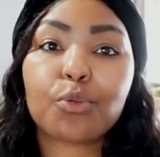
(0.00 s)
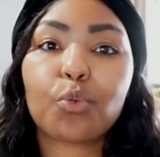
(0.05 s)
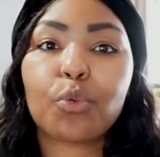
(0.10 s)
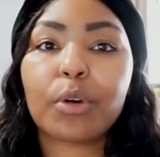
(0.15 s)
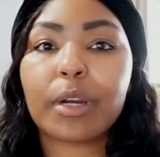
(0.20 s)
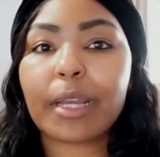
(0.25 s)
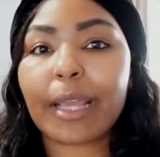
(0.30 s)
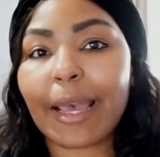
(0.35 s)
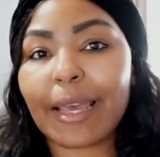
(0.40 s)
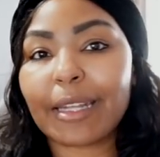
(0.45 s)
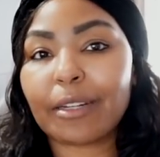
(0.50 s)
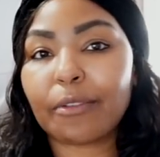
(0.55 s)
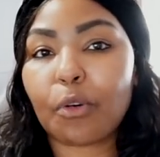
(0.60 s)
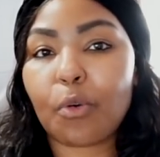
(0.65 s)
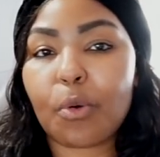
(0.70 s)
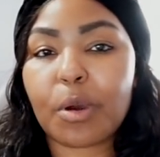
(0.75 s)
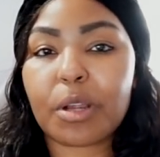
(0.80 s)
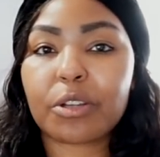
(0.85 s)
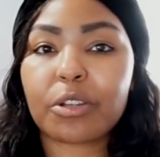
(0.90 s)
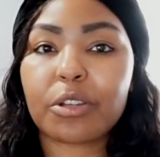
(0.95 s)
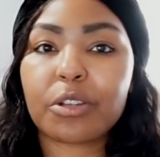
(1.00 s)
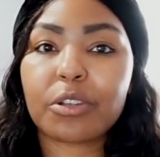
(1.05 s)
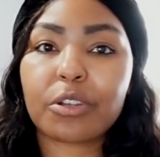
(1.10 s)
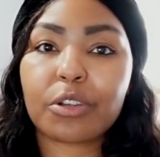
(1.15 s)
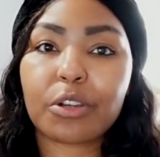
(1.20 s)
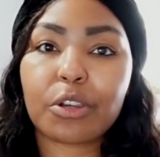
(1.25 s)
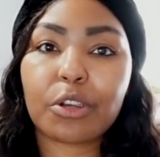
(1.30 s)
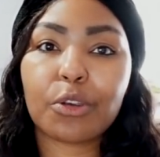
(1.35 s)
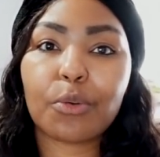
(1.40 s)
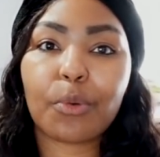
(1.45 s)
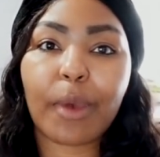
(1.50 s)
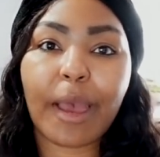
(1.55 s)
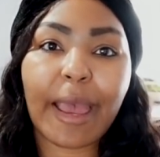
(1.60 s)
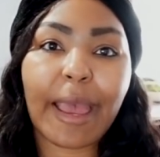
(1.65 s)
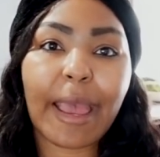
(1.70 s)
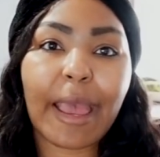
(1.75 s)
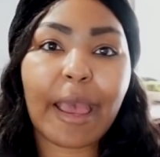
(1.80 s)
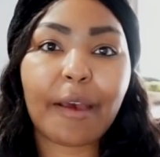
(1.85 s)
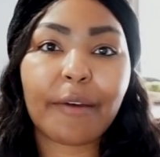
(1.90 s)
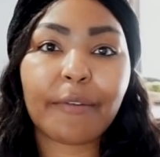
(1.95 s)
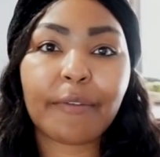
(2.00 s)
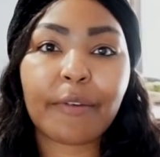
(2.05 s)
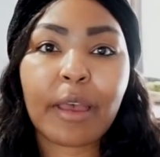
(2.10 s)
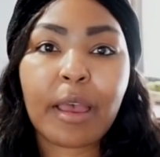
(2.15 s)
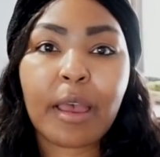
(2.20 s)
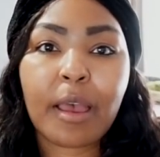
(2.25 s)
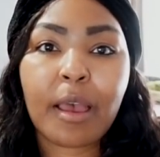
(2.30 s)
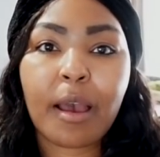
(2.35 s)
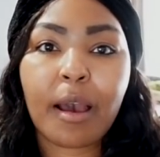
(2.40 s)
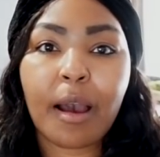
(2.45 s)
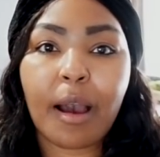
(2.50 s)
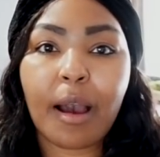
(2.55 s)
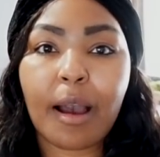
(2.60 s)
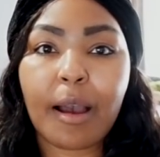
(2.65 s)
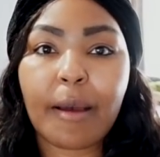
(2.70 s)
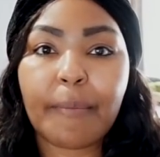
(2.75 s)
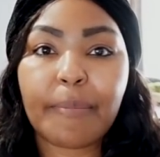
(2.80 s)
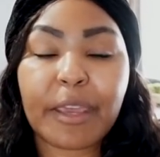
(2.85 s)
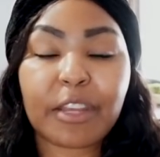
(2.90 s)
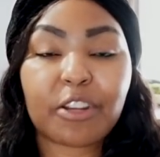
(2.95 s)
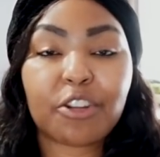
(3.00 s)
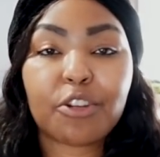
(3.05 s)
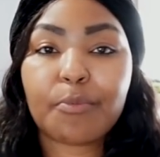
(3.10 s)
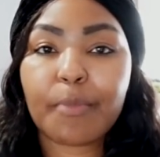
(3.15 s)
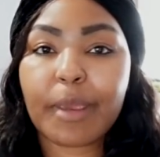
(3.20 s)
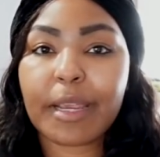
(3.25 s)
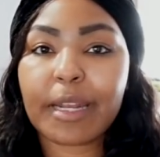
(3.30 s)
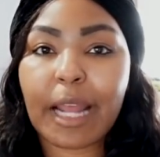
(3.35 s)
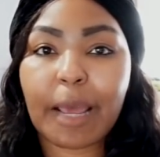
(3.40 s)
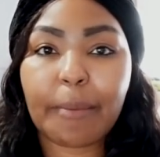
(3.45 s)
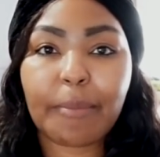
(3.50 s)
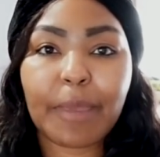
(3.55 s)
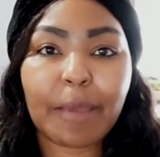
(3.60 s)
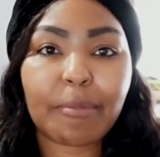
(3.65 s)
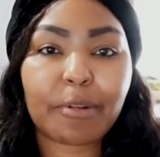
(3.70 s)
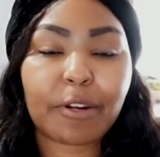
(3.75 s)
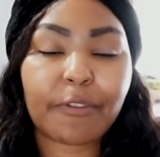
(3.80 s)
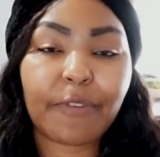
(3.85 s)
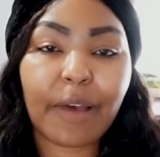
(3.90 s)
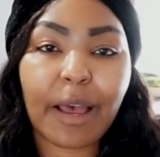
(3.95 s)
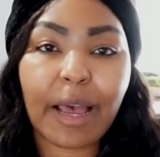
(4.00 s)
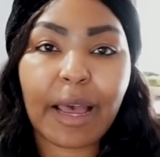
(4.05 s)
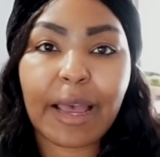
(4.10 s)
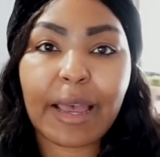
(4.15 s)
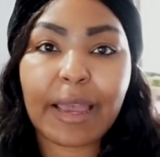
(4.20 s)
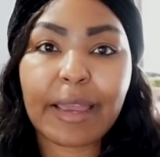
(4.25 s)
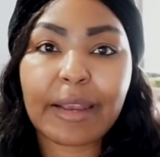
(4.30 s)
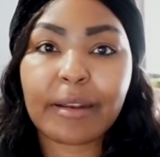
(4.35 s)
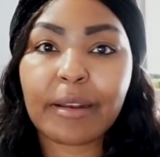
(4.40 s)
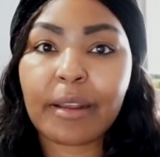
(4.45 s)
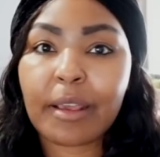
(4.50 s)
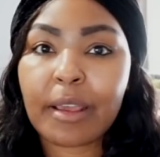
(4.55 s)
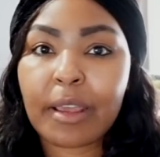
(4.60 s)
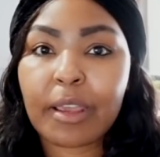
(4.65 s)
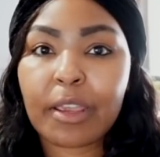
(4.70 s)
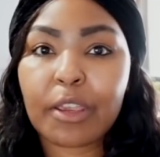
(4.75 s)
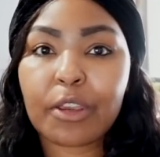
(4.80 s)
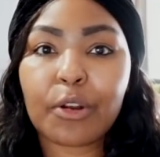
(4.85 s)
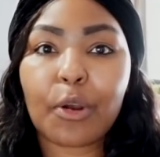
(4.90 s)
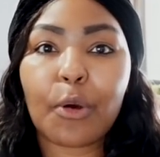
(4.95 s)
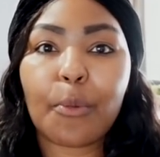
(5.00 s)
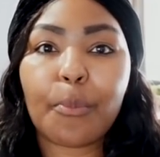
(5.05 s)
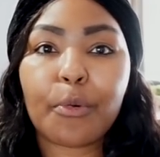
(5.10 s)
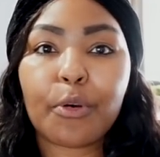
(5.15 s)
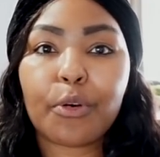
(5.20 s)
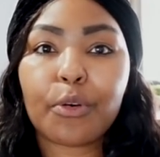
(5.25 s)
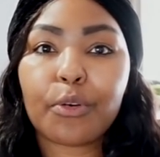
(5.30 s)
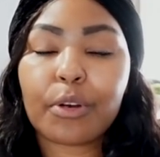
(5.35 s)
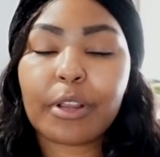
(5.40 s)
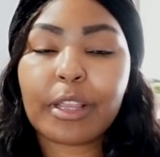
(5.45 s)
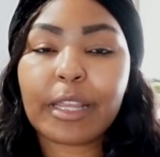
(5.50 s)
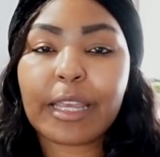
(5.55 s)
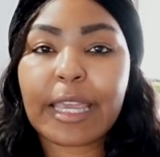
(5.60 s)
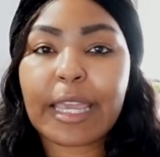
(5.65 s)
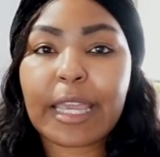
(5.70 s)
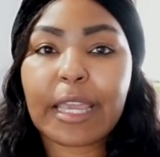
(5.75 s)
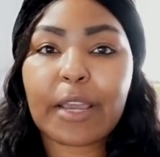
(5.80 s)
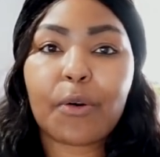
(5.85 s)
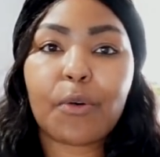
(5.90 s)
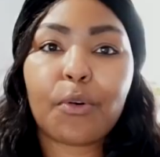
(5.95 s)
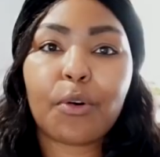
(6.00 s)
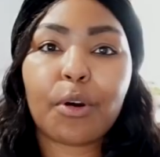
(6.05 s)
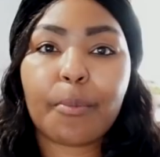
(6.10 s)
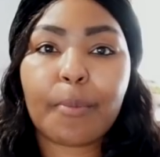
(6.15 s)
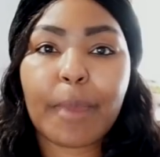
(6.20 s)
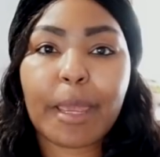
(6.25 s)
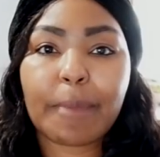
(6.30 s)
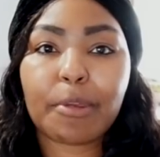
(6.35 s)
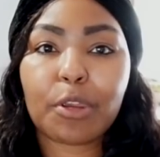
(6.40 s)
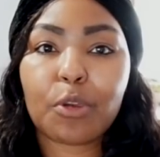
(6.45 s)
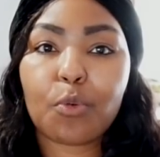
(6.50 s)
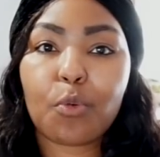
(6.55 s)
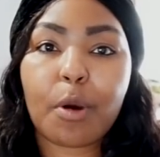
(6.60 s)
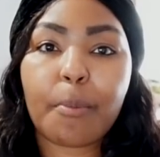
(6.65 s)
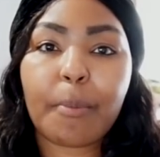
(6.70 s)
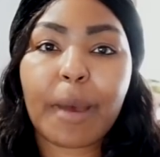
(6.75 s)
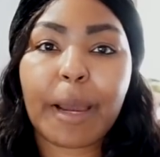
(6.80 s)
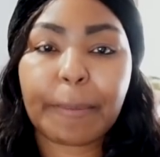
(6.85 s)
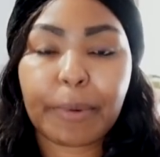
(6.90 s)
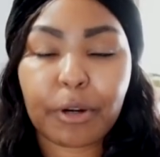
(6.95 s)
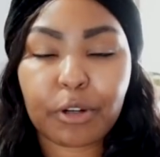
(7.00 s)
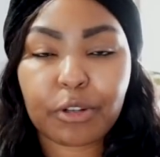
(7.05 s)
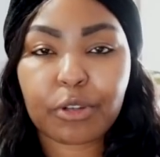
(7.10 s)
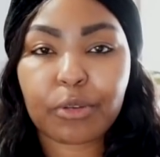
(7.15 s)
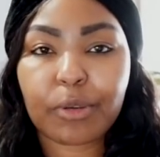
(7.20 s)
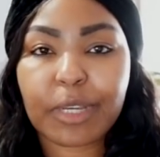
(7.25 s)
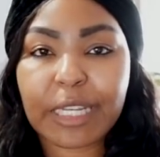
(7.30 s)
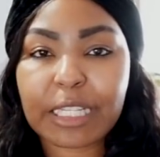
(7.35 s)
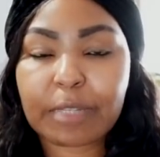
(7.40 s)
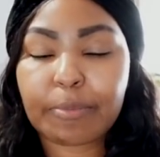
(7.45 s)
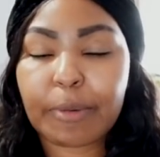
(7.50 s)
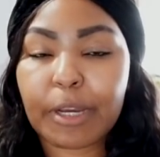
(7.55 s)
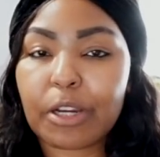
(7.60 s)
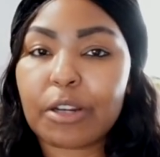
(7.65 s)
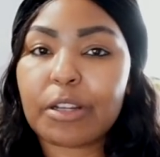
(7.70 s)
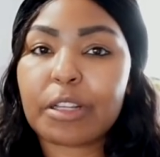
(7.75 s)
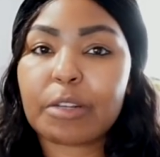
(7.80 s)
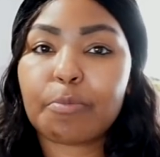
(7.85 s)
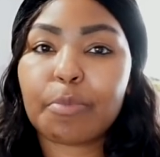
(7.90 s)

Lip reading: What kind of questions do you have that you may not be able to find Googling, or maybe you want my personal experience?